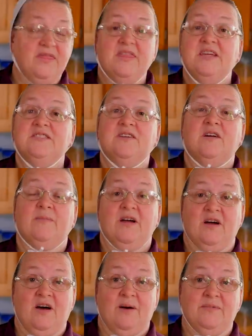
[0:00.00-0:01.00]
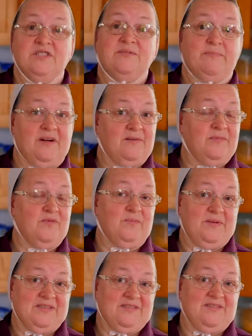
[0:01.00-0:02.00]
These are my Amish buttermilk
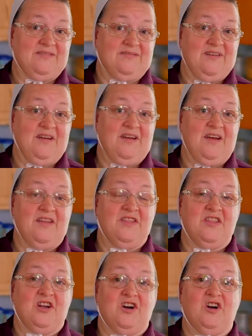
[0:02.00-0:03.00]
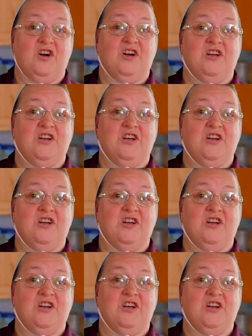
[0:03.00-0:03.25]
biscuits and they're